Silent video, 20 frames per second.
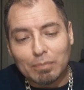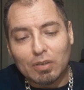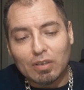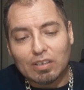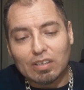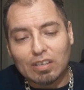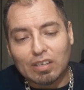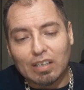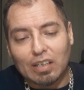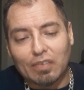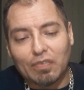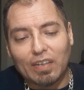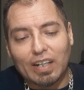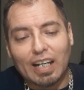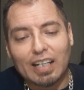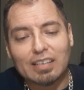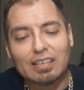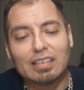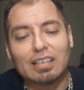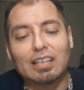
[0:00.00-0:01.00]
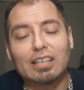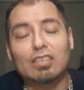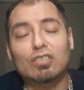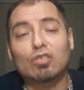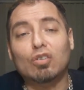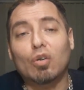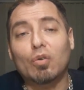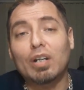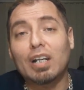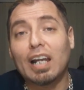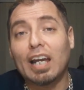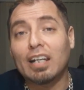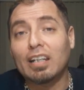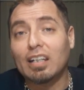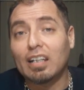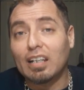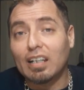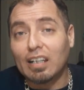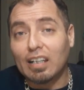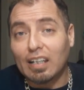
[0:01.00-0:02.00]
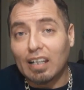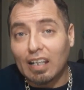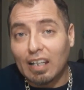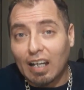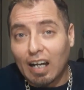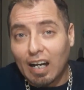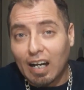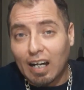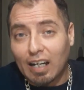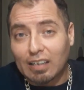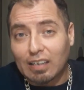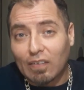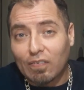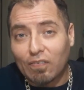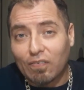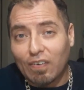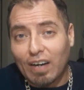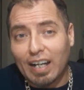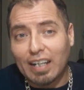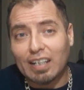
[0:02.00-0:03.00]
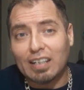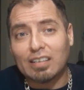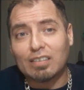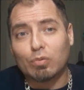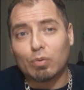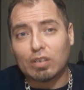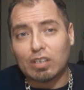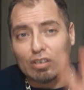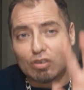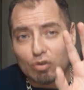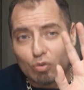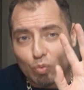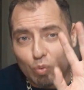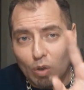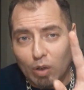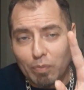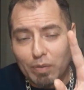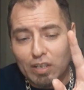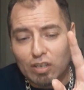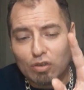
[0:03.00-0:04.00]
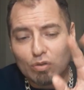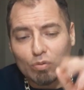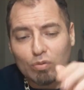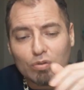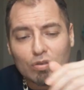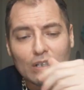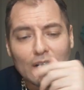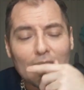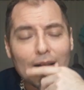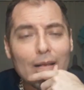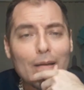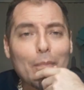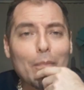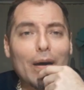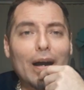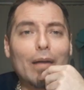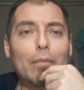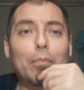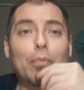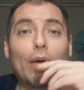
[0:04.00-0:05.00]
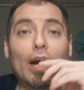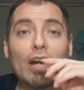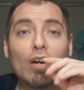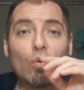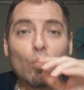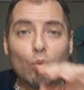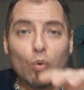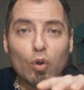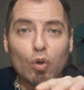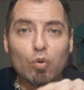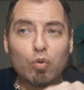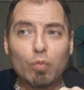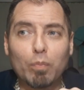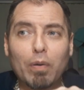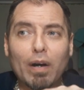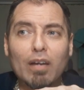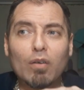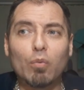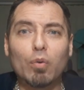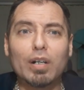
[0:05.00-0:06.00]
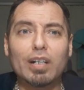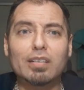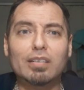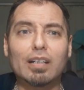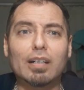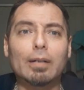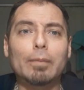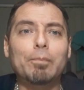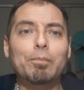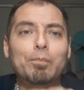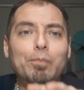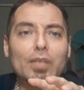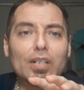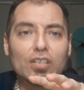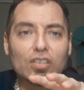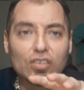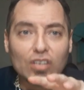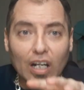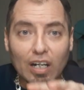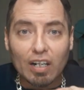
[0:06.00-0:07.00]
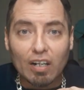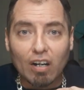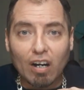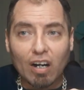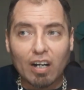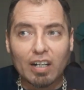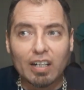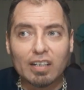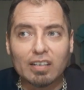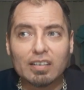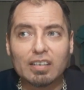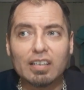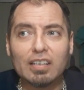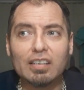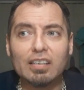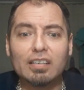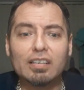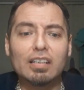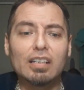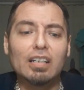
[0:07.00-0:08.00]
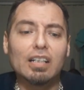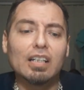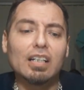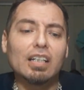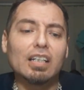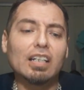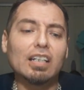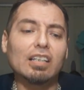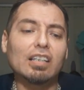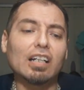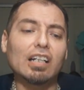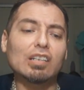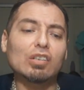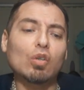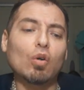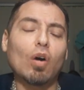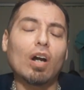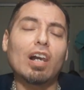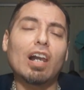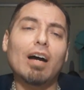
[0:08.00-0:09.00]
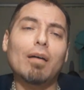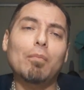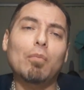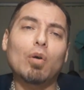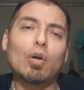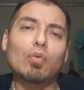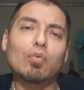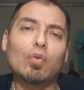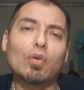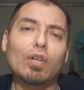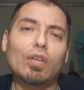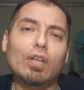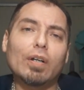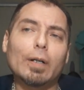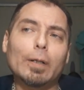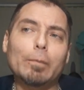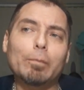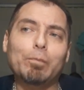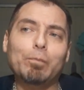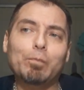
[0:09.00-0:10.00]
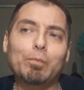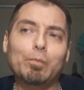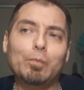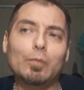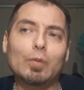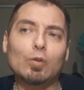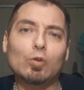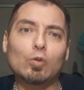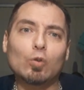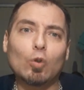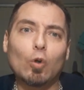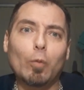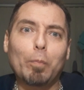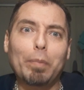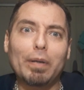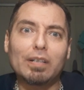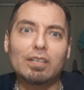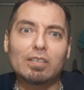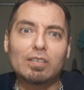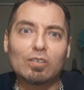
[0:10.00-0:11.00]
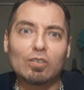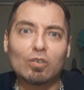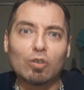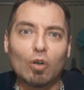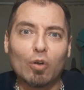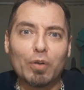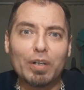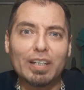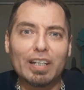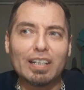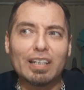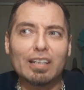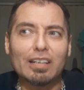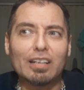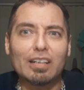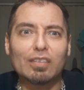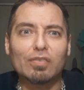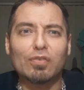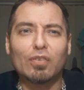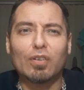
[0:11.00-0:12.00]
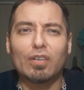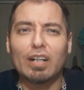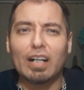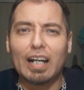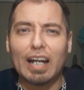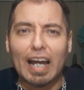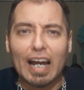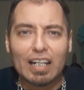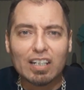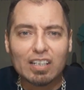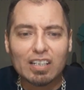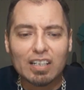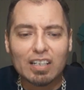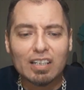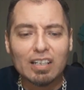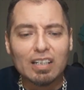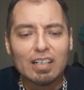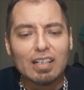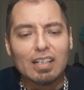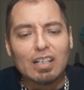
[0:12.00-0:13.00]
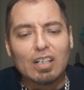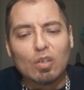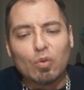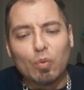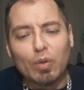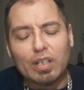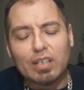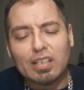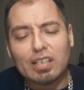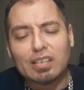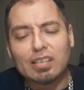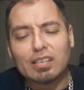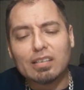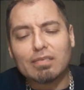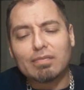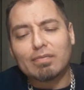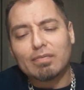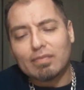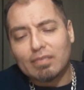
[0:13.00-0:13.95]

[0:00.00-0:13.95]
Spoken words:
good stuff. It has the storyline Defiance, which is 12 issues by Brian Wood. Brian Wood is a solid artist. He does go a lot more for the slow-paced story than he does for action, which is